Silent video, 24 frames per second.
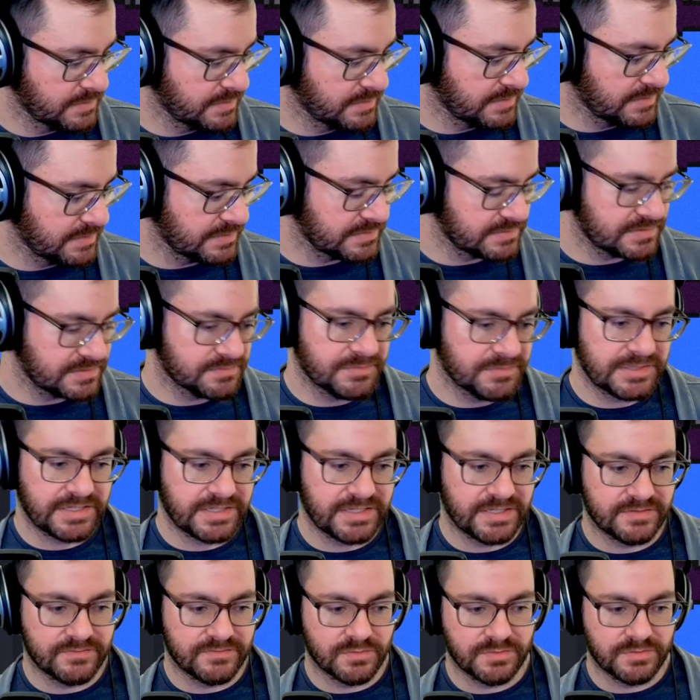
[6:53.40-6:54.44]
This has been
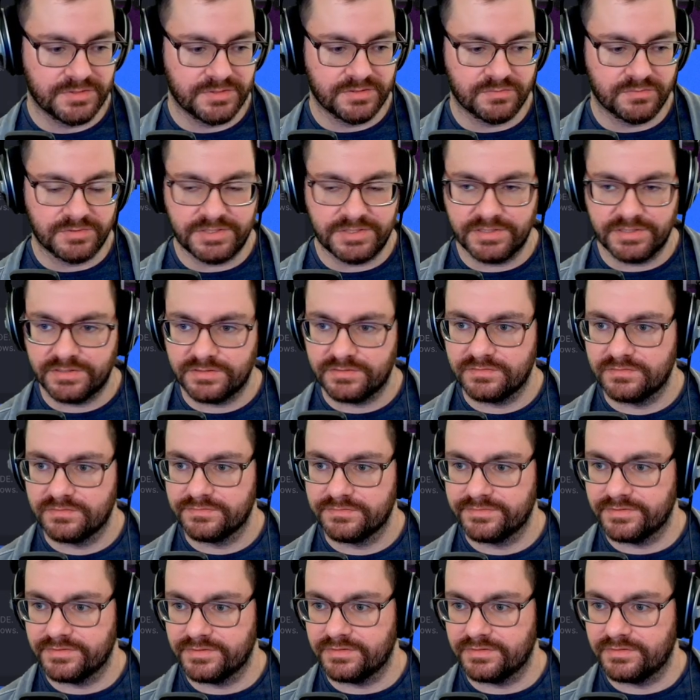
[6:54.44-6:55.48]
kind of a weird week
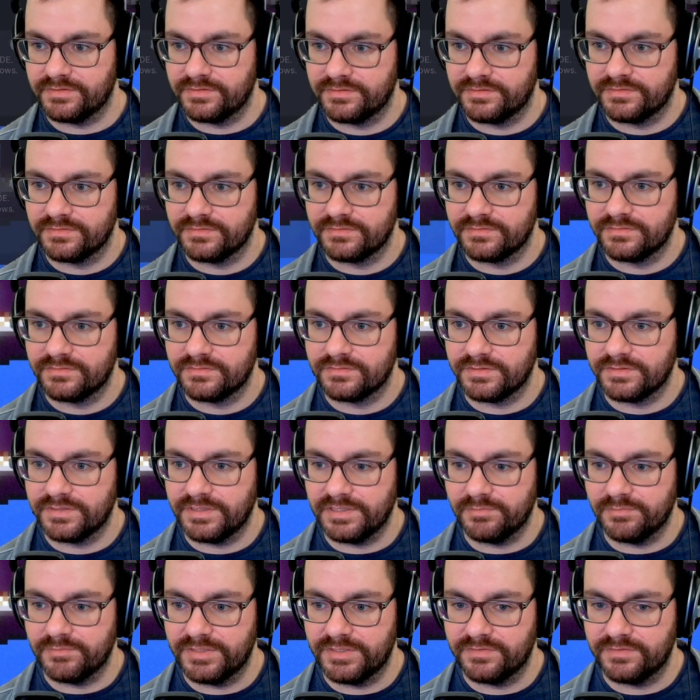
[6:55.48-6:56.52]
for
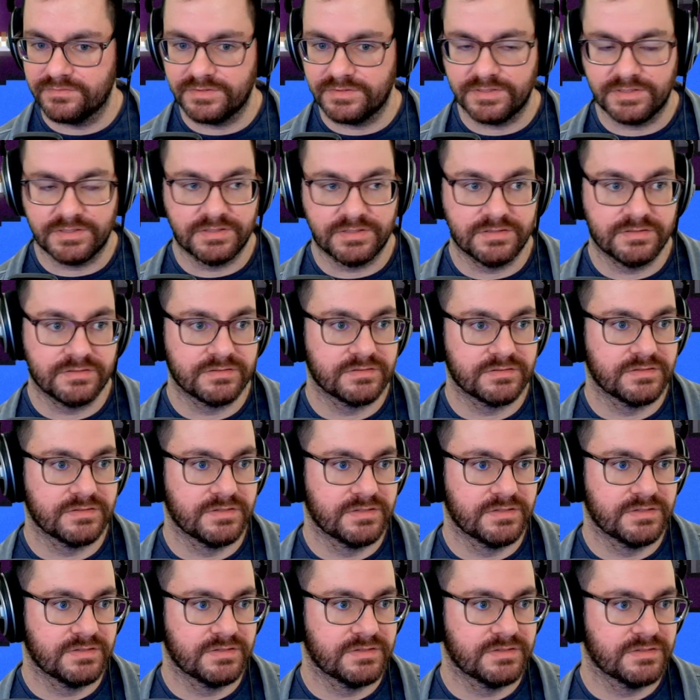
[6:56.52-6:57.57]
game dev here.
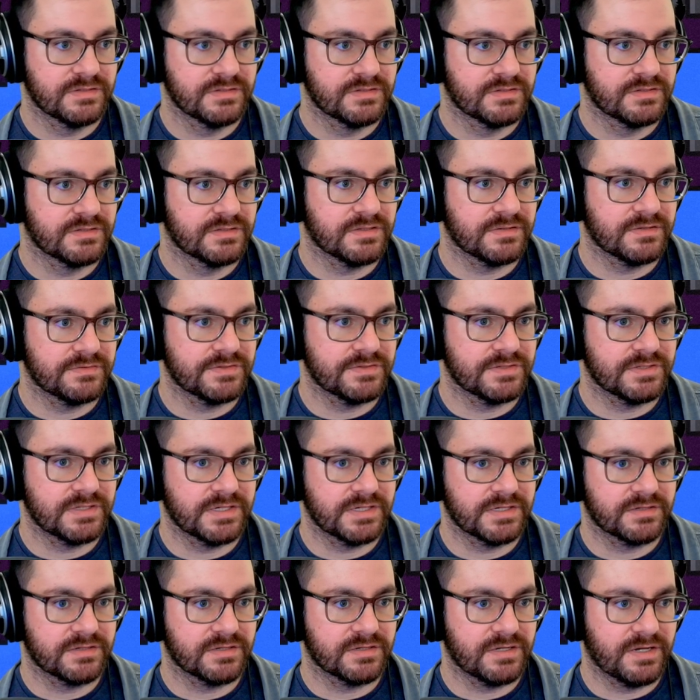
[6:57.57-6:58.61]
I feel
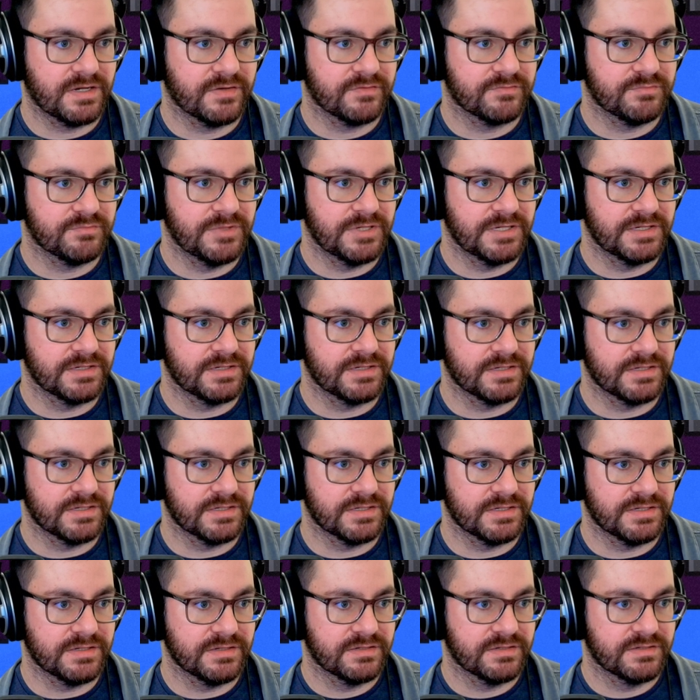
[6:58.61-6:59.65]
like I've
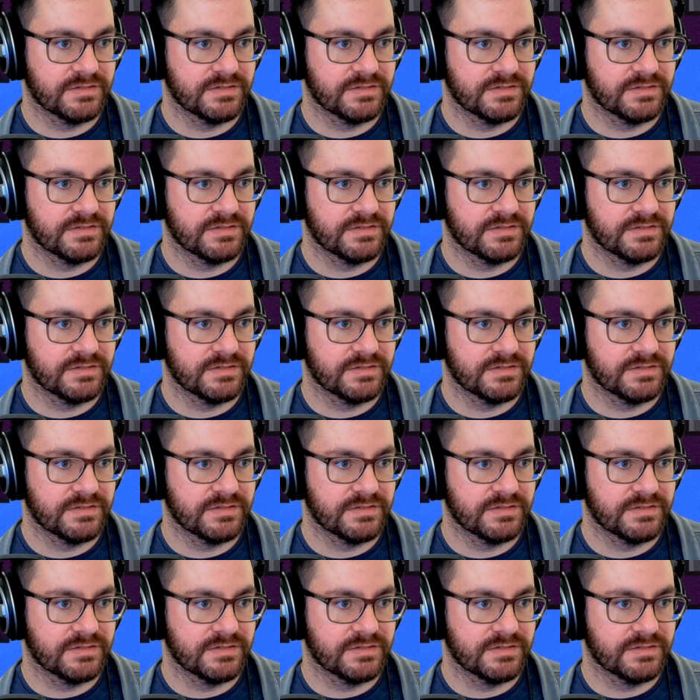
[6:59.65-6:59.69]
been